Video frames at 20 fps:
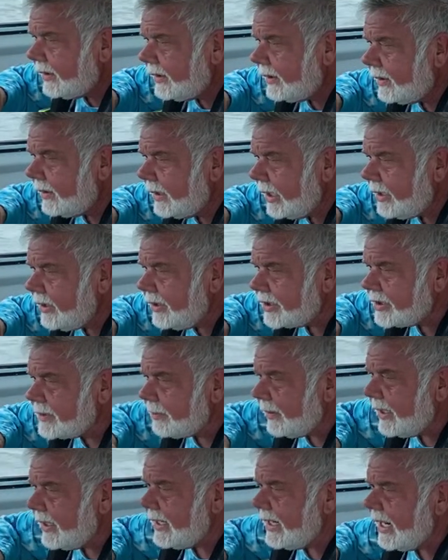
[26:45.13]
Can you
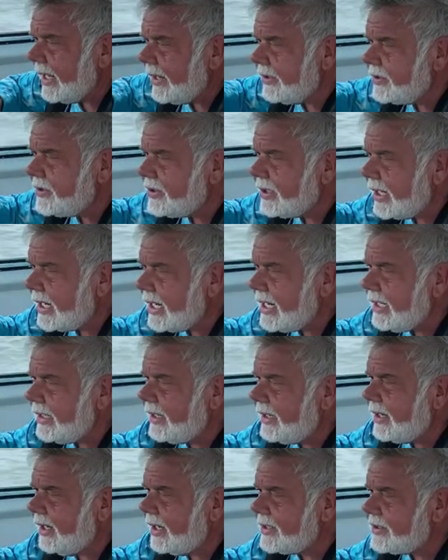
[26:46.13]
explain how the
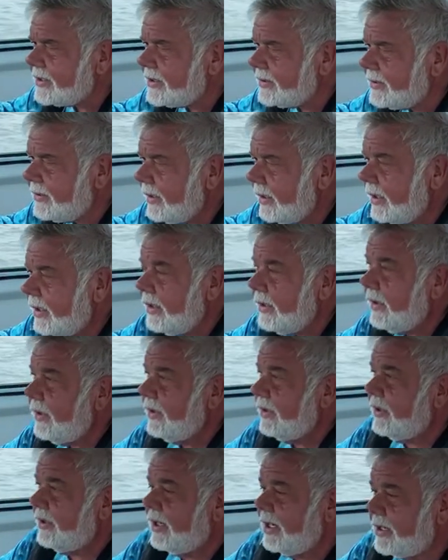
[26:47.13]
chain cuts
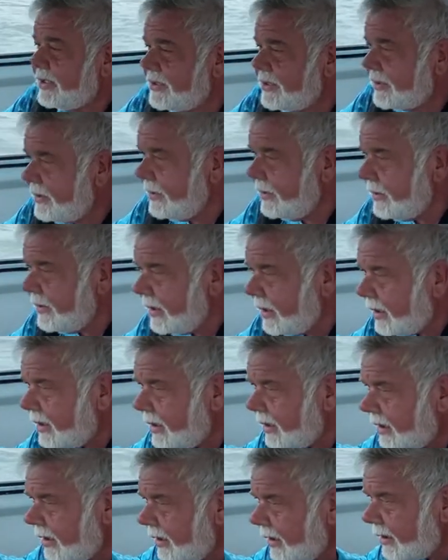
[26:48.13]
through the
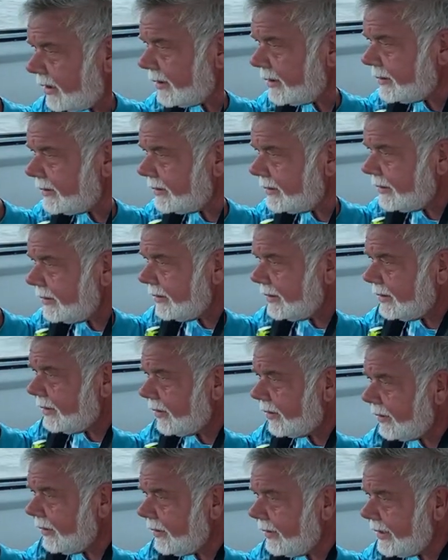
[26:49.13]
hull, and
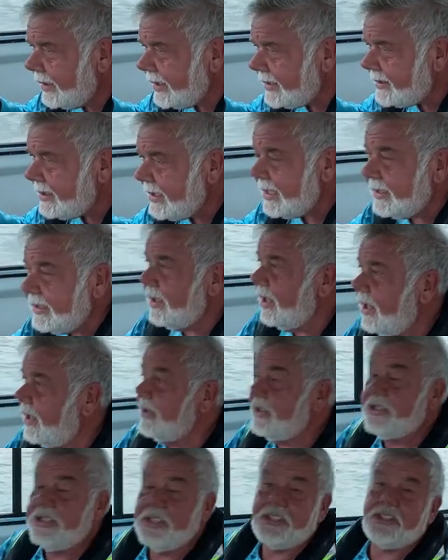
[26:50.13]
are there any teeth?
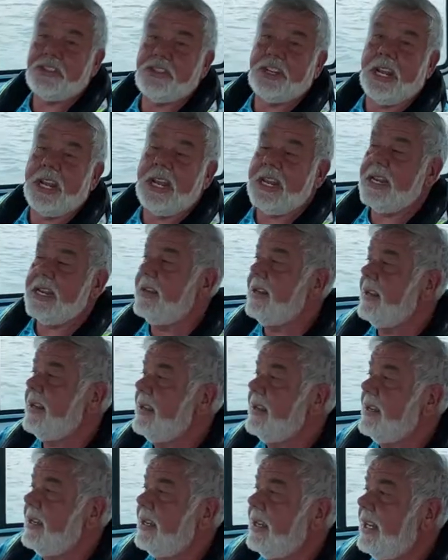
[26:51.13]
No, it's just chain,
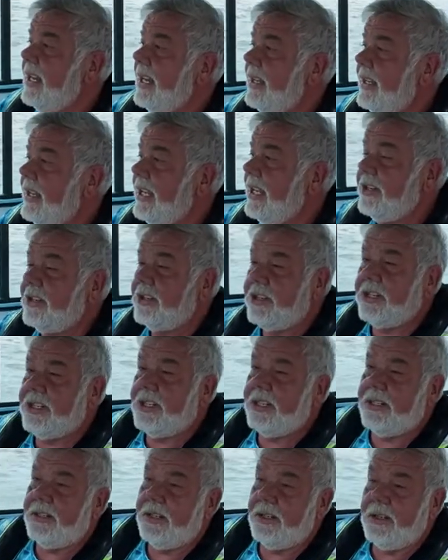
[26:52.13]
and
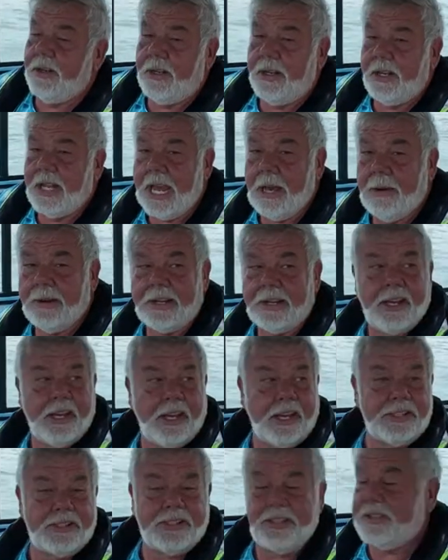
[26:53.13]
then how it
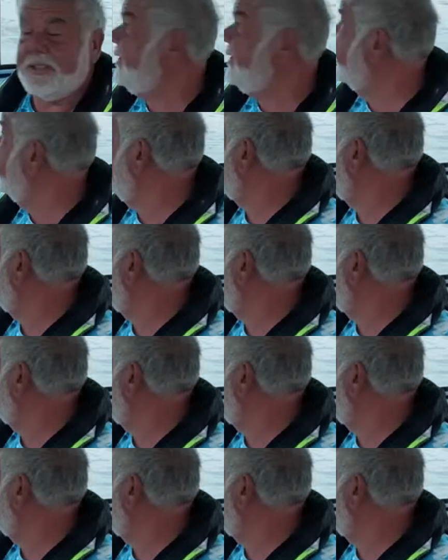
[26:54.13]
cuts is